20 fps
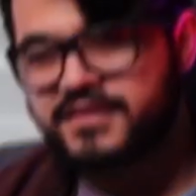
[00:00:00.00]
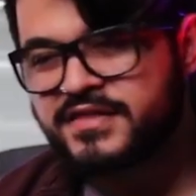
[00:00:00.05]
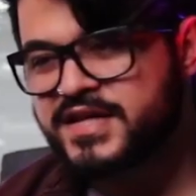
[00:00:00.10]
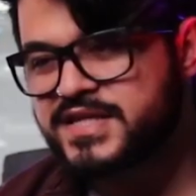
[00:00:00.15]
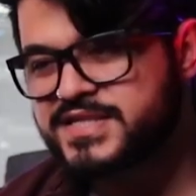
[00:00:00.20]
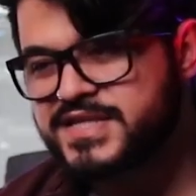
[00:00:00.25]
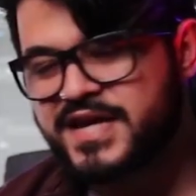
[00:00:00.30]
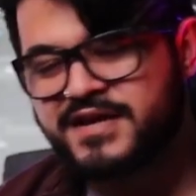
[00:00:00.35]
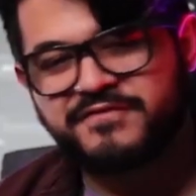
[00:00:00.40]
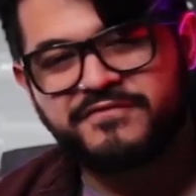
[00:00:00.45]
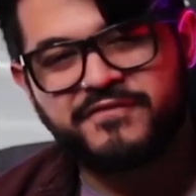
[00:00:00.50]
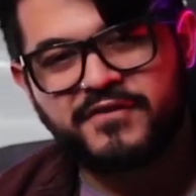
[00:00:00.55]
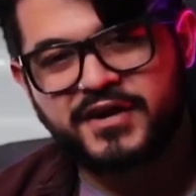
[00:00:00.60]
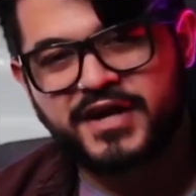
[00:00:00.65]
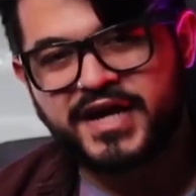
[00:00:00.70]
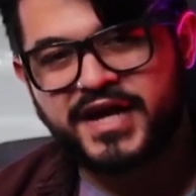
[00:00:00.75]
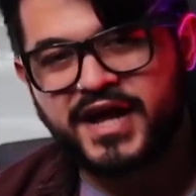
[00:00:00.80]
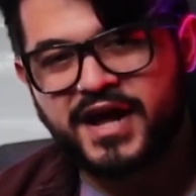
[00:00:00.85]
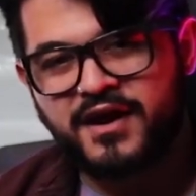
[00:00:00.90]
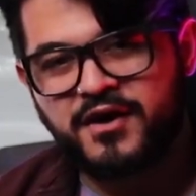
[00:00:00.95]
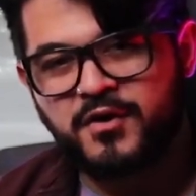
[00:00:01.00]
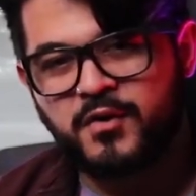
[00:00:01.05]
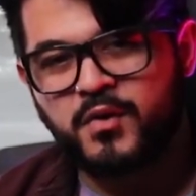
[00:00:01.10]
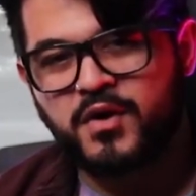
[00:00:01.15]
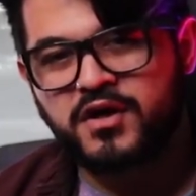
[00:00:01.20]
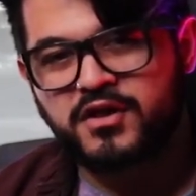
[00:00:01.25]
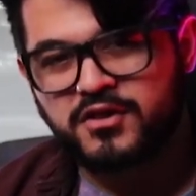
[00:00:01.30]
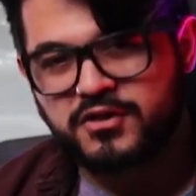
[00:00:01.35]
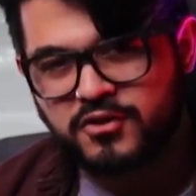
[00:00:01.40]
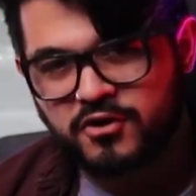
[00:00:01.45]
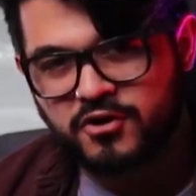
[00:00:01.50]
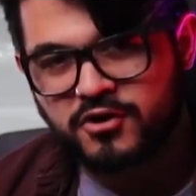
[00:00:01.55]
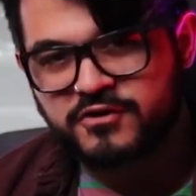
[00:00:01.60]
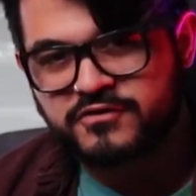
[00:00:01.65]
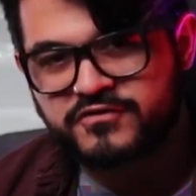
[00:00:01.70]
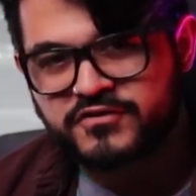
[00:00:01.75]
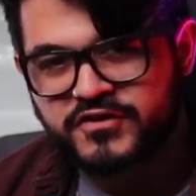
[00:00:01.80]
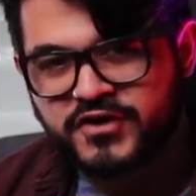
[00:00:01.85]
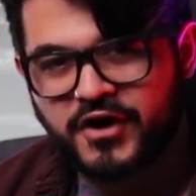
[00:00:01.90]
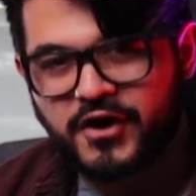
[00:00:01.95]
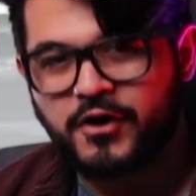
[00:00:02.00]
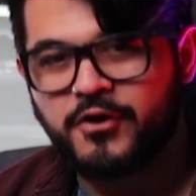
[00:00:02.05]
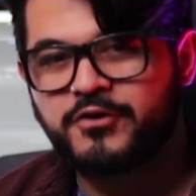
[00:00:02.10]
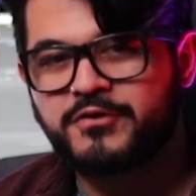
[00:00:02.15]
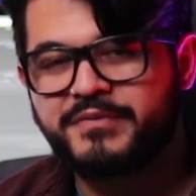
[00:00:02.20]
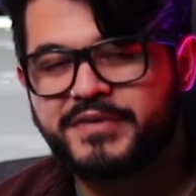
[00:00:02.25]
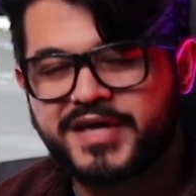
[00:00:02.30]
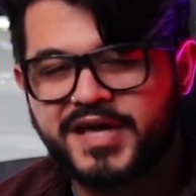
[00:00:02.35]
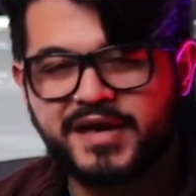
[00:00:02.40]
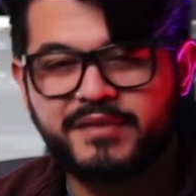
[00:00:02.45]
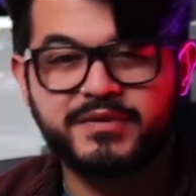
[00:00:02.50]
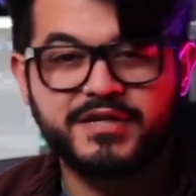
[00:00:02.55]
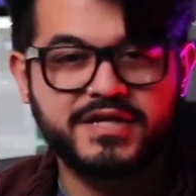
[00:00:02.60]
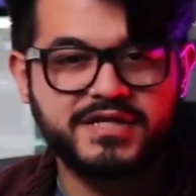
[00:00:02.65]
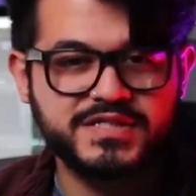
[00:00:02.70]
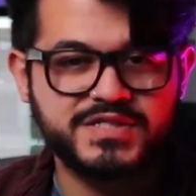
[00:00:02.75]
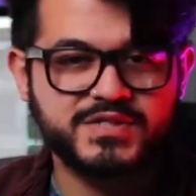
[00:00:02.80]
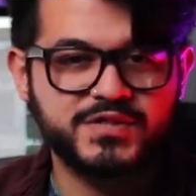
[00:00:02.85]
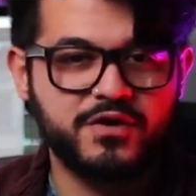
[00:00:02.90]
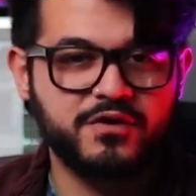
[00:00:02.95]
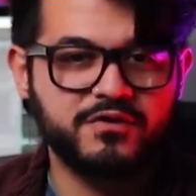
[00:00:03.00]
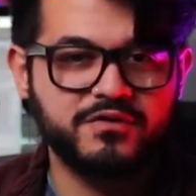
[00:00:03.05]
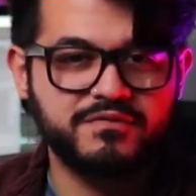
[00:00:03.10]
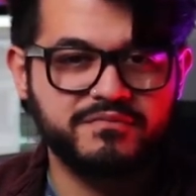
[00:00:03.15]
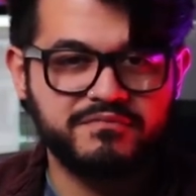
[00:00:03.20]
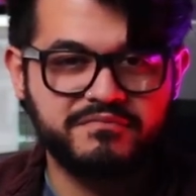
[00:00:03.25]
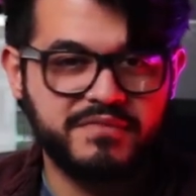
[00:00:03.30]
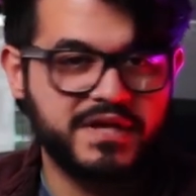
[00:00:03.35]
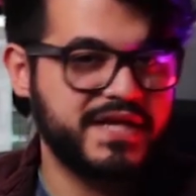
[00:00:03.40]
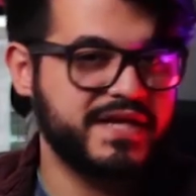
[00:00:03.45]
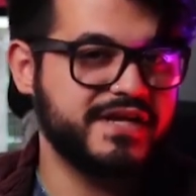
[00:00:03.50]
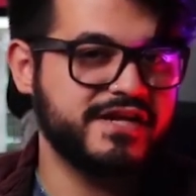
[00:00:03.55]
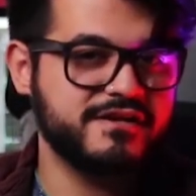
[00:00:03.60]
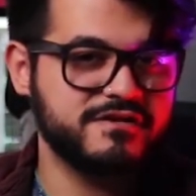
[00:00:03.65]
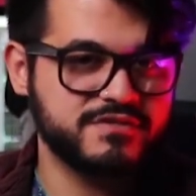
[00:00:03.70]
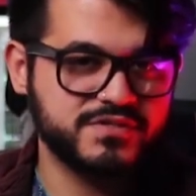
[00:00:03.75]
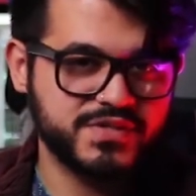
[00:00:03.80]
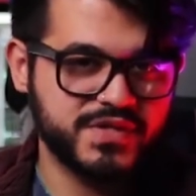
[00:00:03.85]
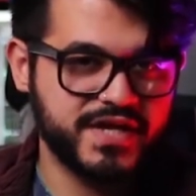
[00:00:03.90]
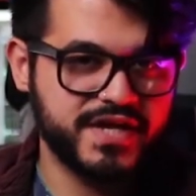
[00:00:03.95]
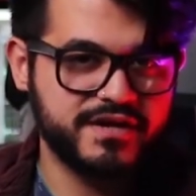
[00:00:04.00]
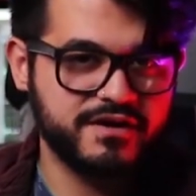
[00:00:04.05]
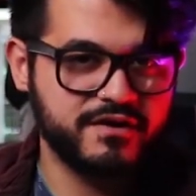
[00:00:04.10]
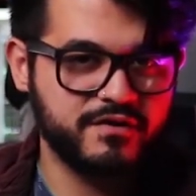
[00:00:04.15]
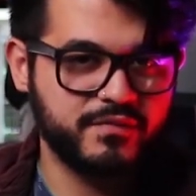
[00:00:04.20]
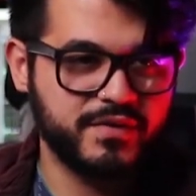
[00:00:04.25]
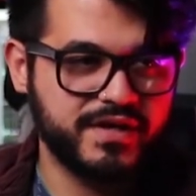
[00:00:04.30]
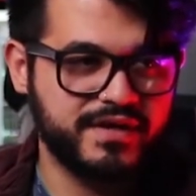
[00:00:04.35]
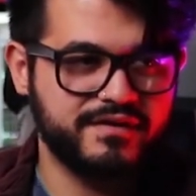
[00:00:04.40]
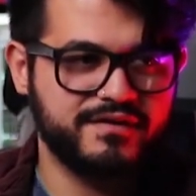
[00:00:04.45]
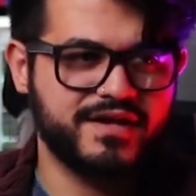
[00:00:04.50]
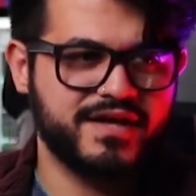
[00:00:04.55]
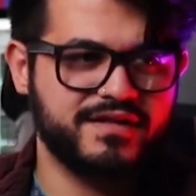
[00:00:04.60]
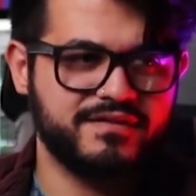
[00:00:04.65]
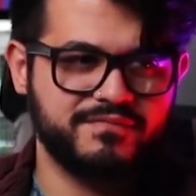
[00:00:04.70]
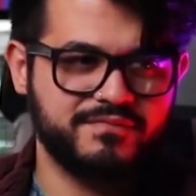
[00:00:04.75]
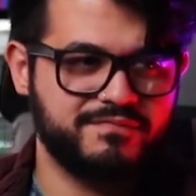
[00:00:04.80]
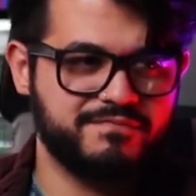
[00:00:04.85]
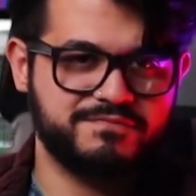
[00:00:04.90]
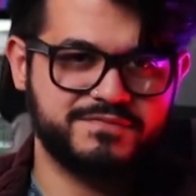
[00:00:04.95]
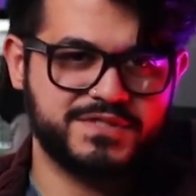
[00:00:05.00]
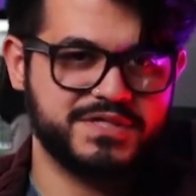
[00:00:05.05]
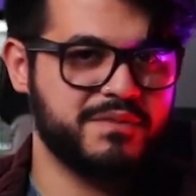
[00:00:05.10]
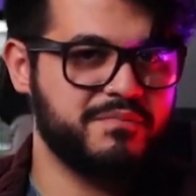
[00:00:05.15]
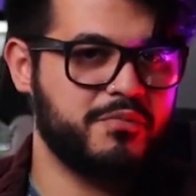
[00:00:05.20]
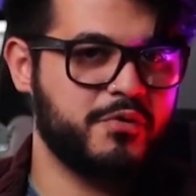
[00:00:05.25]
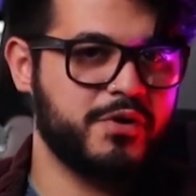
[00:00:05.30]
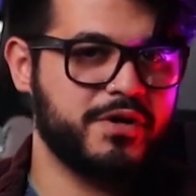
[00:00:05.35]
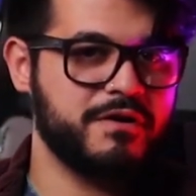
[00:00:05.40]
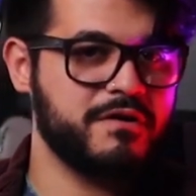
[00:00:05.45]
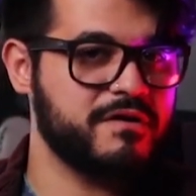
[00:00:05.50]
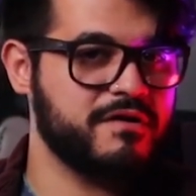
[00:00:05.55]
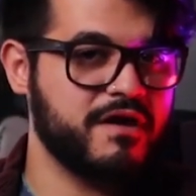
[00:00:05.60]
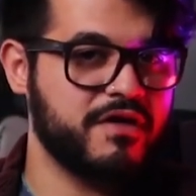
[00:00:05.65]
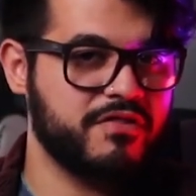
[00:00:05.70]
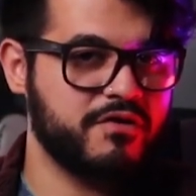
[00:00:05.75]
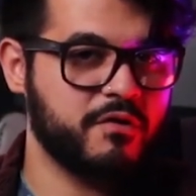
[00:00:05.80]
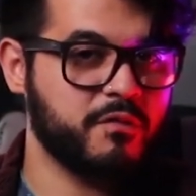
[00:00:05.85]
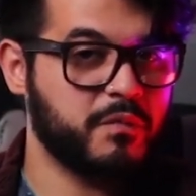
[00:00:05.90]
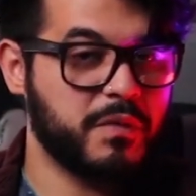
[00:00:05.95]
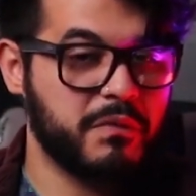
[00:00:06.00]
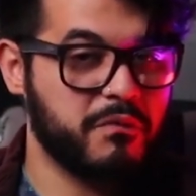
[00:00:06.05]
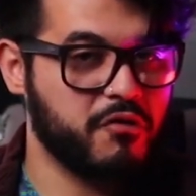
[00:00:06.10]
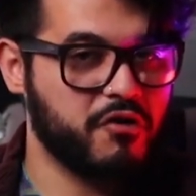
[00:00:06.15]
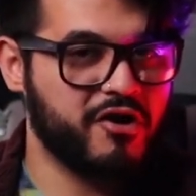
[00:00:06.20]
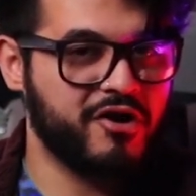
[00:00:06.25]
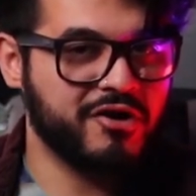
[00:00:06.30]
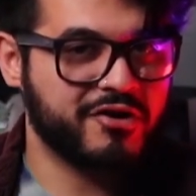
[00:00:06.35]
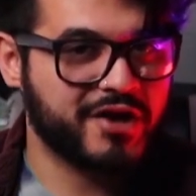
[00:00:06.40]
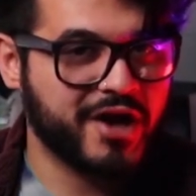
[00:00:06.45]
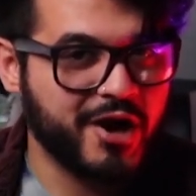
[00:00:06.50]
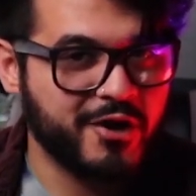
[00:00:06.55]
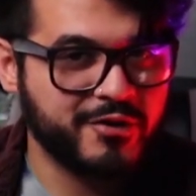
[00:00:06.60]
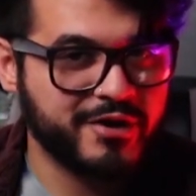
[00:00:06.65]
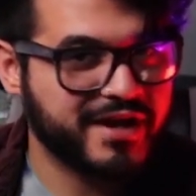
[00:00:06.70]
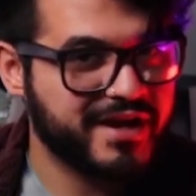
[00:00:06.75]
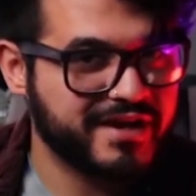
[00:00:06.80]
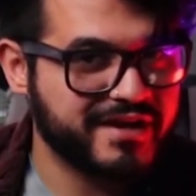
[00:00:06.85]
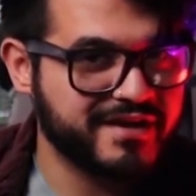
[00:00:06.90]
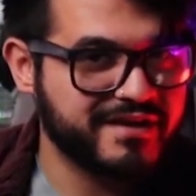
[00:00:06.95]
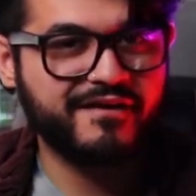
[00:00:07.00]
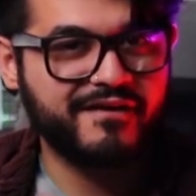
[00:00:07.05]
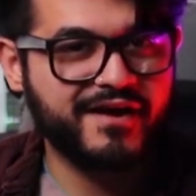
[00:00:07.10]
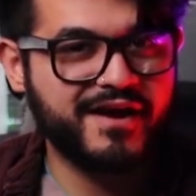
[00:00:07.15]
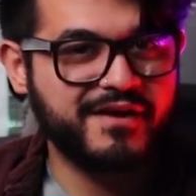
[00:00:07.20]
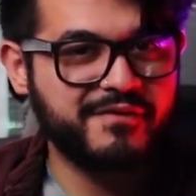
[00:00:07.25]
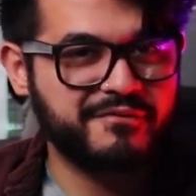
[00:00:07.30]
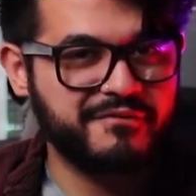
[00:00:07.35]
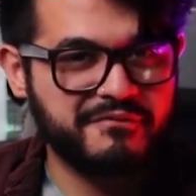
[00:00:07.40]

I think it's kind of funny how learn to code became an insult many years later when at some point or another we were all coding, alright?